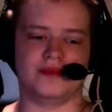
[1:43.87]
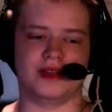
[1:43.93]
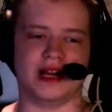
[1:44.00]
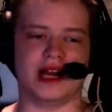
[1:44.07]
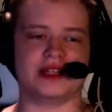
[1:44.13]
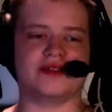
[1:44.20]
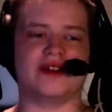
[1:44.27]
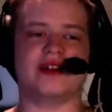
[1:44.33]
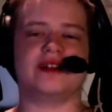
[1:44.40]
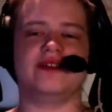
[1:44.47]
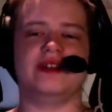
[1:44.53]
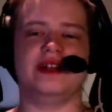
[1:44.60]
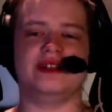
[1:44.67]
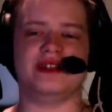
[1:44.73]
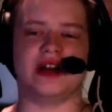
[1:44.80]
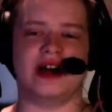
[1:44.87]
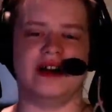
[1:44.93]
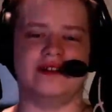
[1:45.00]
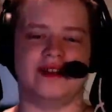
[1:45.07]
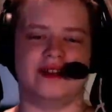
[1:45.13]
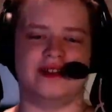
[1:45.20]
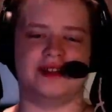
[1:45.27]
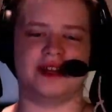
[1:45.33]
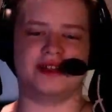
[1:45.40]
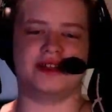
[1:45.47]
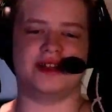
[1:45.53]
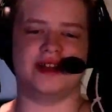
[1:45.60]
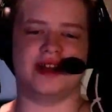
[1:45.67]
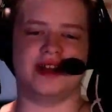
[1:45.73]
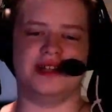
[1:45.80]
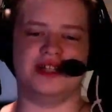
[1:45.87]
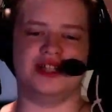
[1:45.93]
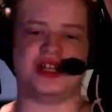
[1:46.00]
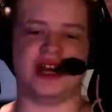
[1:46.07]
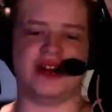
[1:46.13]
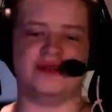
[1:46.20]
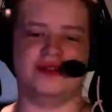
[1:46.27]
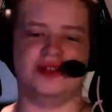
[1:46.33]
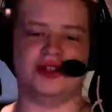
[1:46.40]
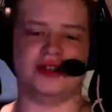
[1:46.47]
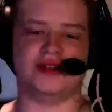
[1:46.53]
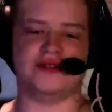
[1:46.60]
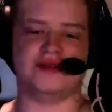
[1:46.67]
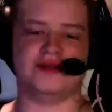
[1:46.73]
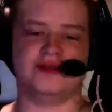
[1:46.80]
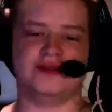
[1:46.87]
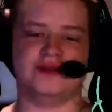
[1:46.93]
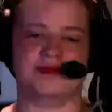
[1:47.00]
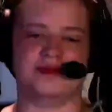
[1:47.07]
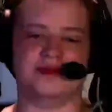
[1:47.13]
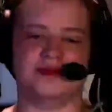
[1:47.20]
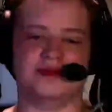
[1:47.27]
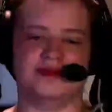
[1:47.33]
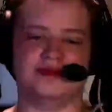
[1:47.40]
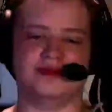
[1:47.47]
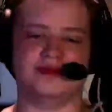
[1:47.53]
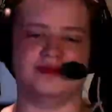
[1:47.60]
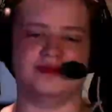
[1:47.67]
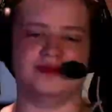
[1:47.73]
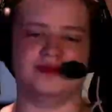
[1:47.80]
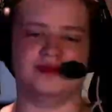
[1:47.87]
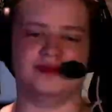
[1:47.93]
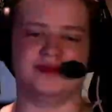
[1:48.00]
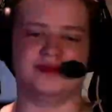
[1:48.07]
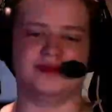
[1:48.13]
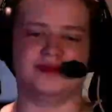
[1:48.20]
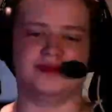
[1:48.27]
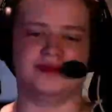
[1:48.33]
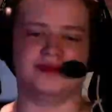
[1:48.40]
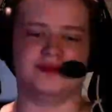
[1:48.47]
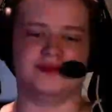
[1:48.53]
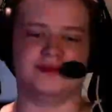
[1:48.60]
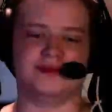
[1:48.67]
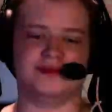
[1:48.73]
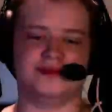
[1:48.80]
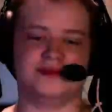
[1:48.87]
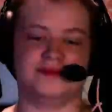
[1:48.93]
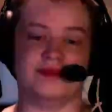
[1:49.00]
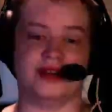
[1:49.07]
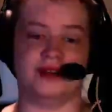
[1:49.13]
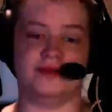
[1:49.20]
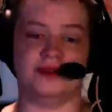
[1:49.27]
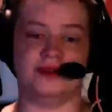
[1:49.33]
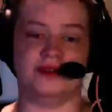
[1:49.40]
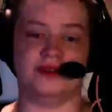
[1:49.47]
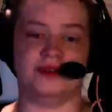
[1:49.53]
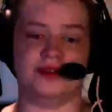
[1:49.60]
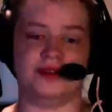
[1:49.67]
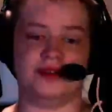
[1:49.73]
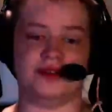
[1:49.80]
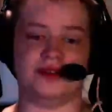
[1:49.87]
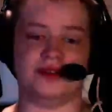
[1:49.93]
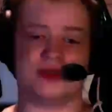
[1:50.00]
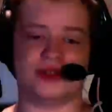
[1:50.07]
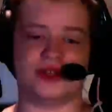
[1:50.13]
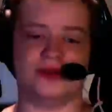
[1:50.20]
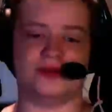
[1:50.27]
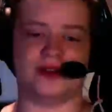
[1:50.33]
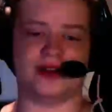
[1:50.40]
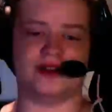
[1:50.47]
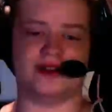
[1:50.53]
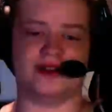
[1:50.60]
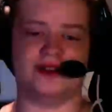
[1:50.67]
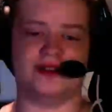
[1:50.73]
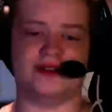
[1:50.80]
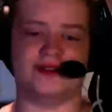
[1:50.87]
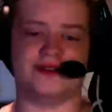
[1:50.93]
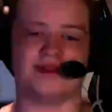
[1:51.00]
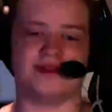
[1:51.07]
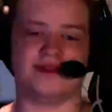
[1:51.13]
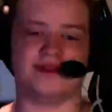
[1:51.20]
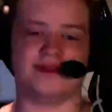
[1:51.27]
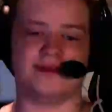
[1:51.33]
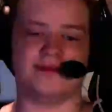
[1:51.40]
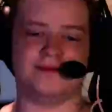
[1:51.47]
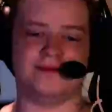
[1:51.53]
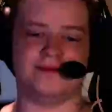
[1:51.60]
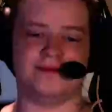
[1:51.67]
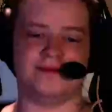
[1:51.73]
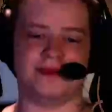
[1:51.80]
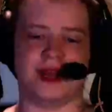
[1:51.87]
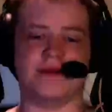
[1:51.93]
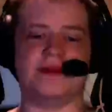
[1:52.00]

was lucky I could die. Like, it's actually kind of challenging. I can't wait to see her. Yeah, I mean, this seems like it's it. I wonder what it's like.